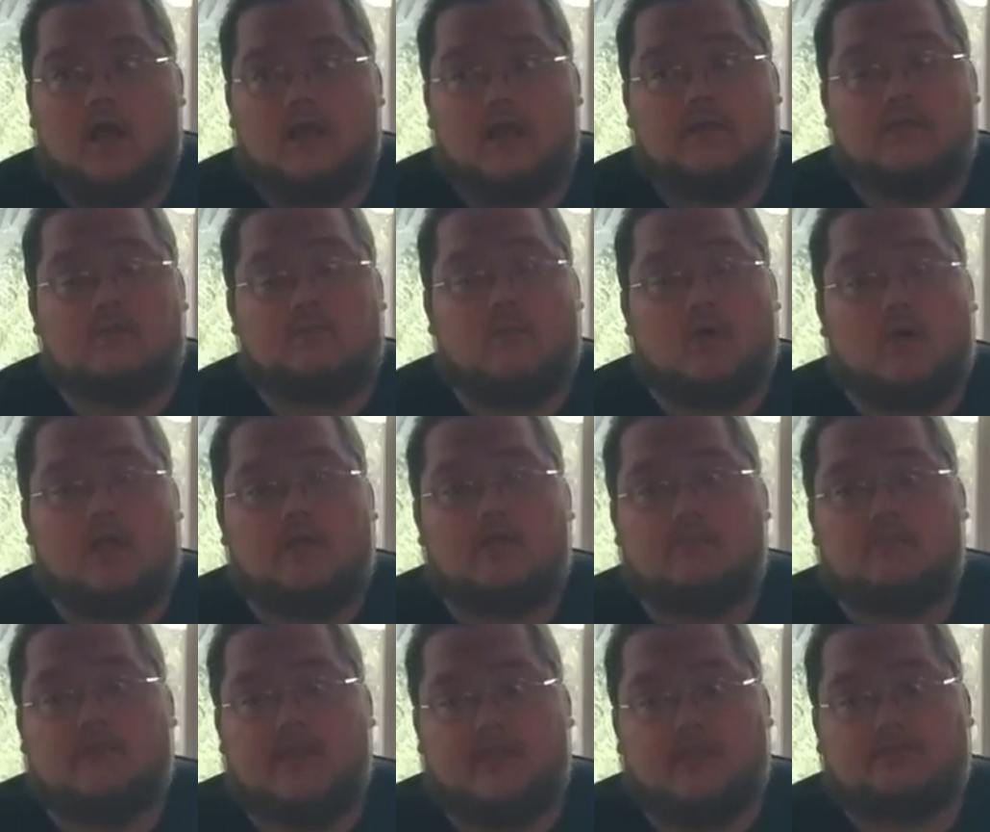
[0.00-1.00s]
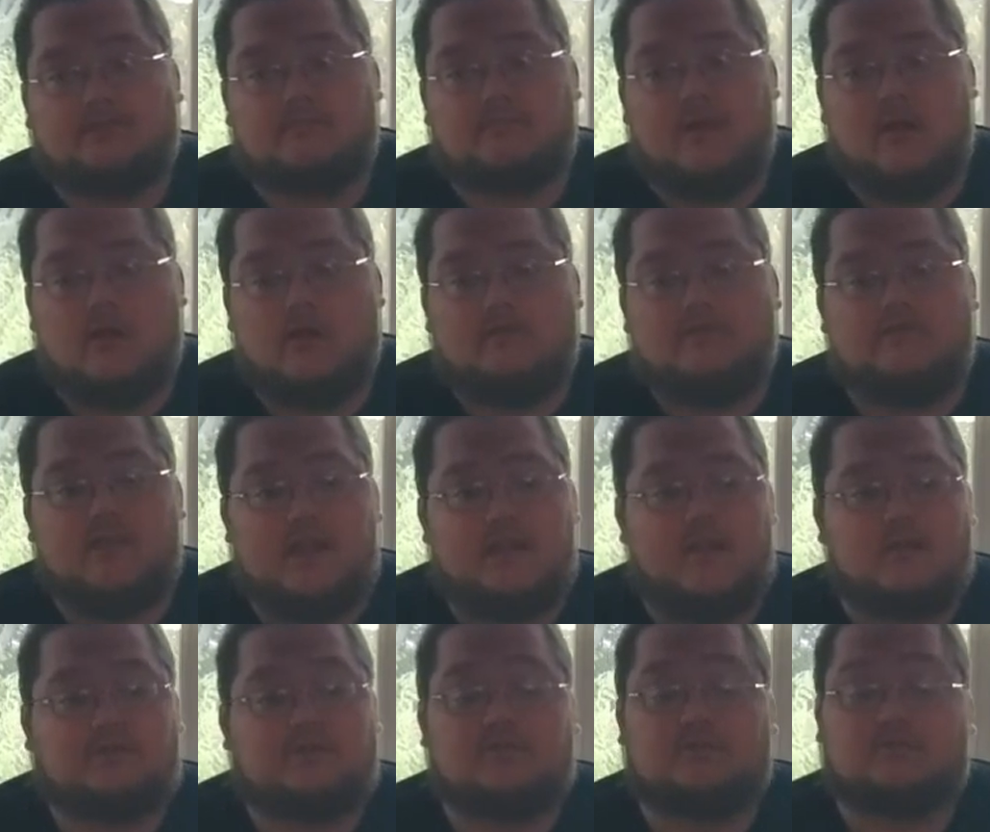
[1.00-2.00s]
In the Thanos Imperative,
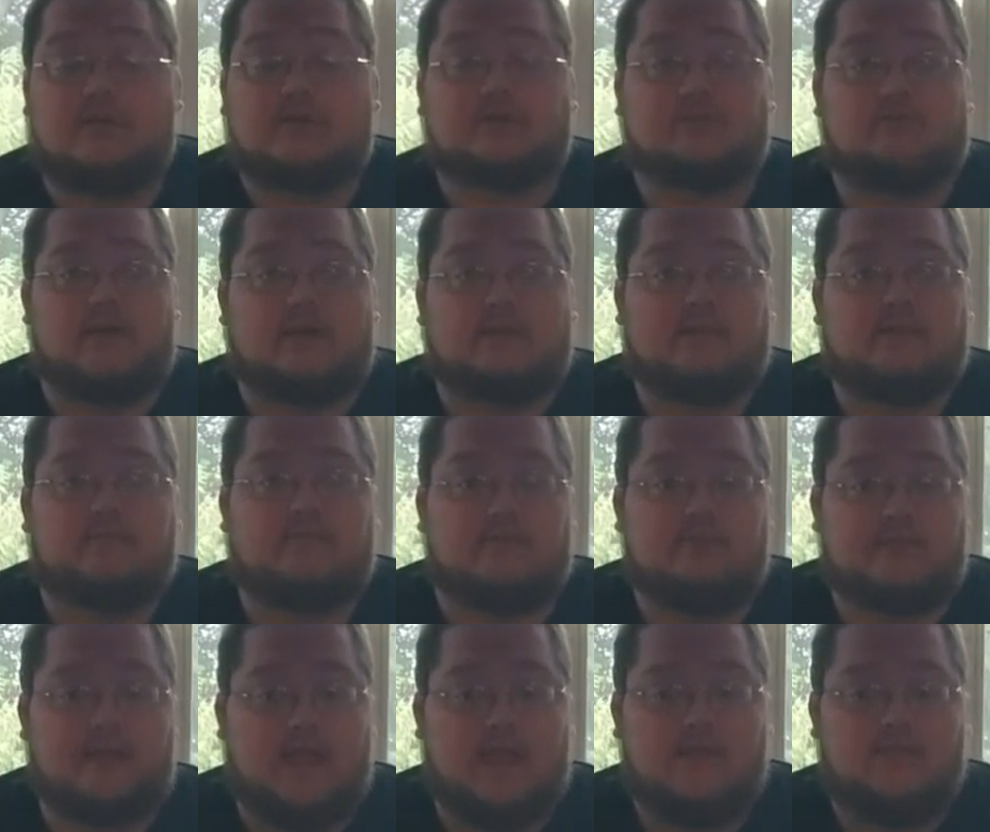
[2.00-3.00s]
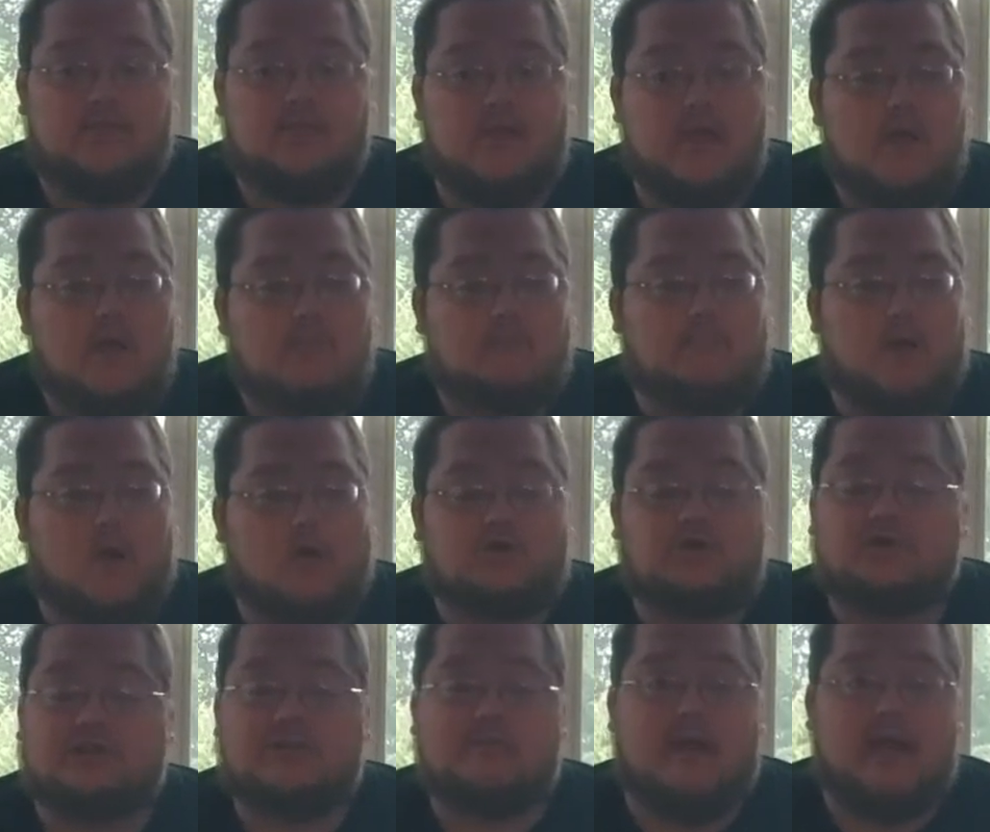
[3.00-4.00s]
Thanos is resurrected from death,
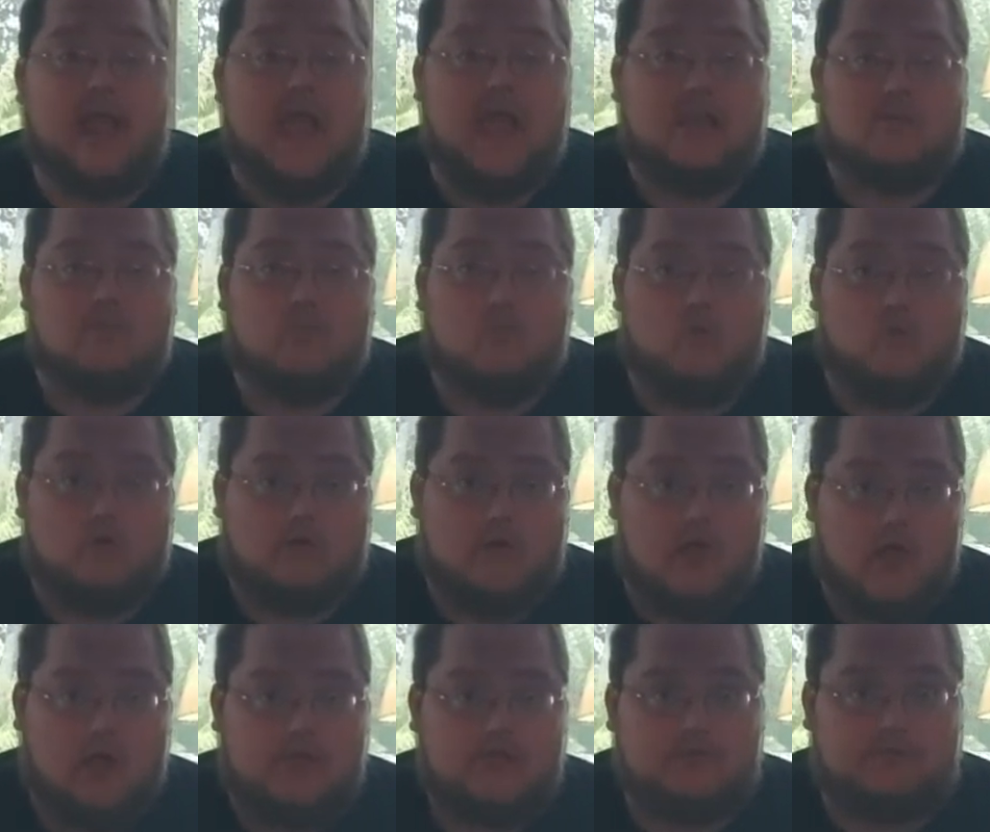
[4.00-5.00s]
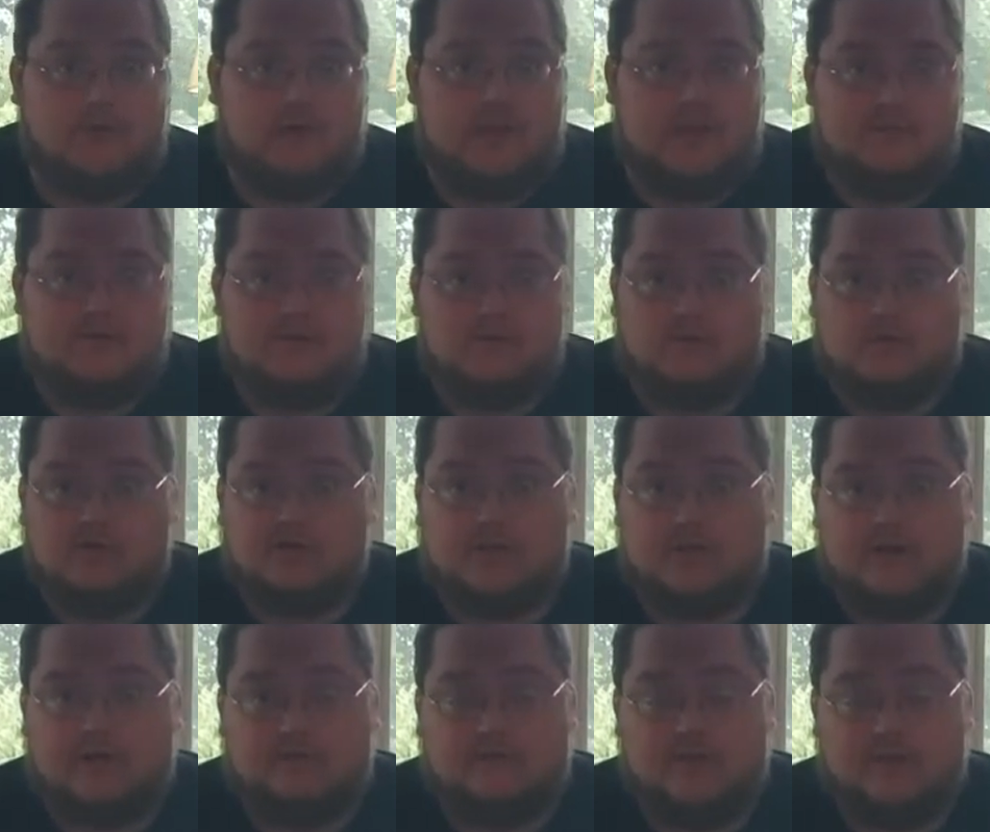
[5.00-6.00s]
partially by Adam Warlock throwing him into a
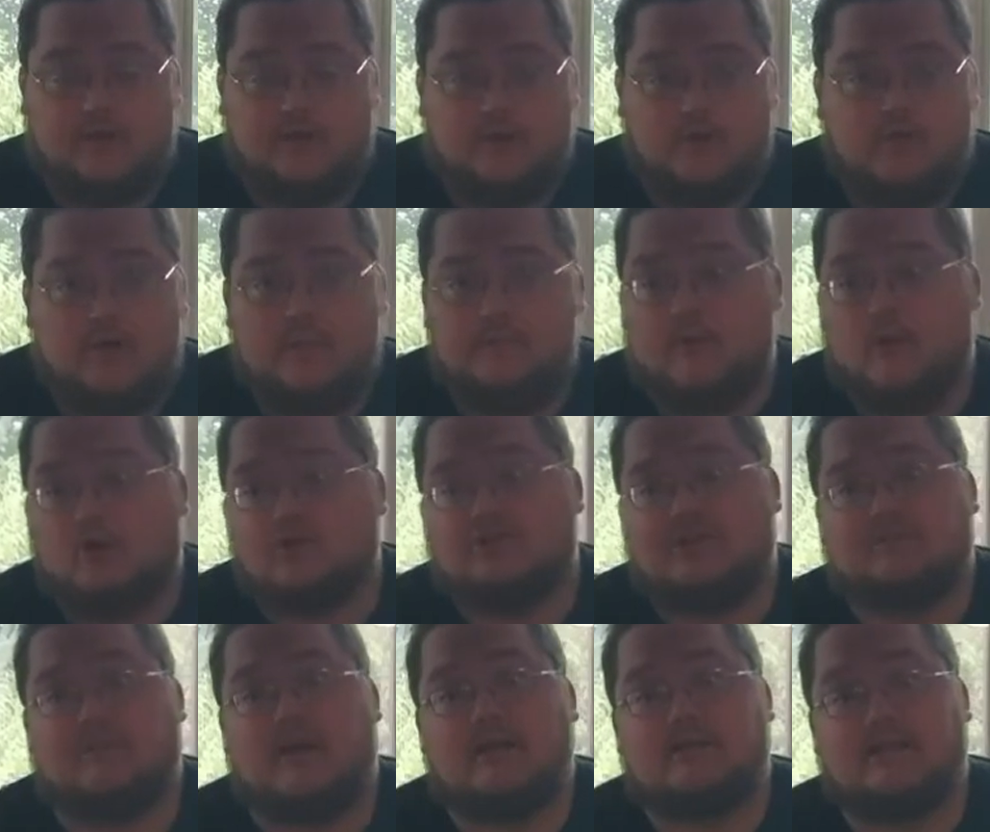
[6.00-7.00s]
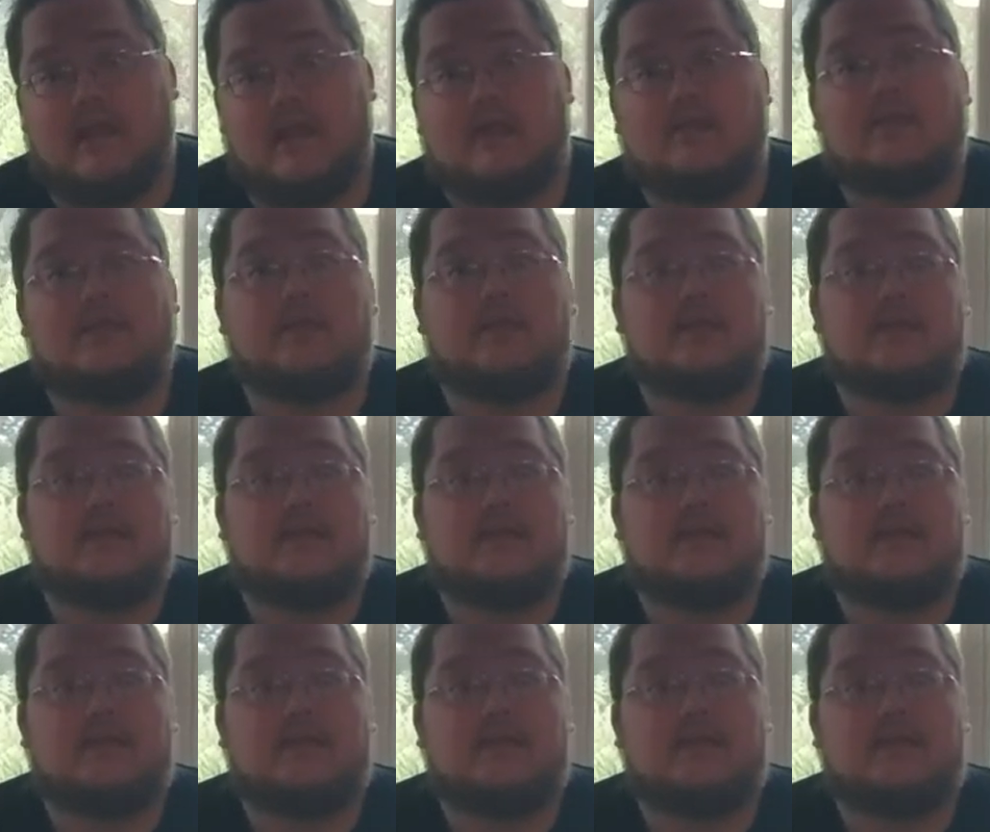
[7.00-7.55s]
regenerative cocoon, and partially by Death